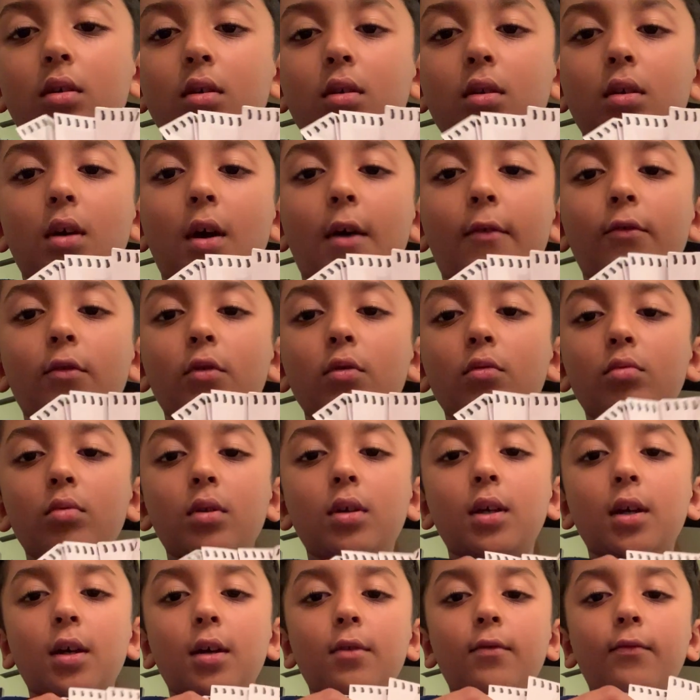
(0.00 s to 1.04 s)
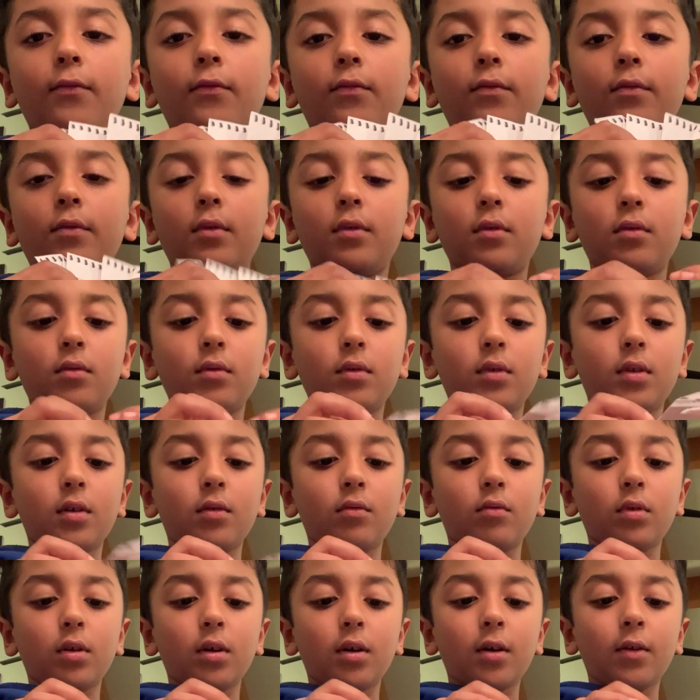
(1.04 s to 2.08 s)
After then
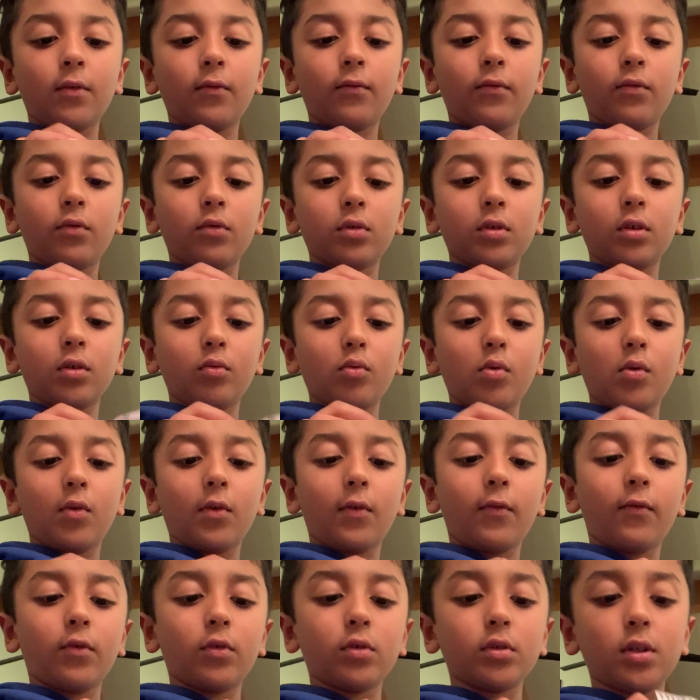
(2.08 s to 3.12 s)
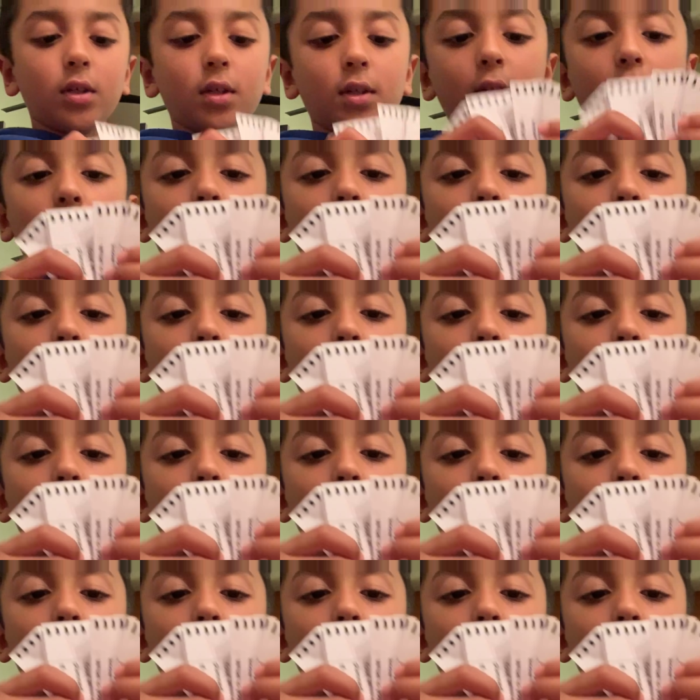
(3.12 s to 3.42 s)
we're going to unfold it when we folded it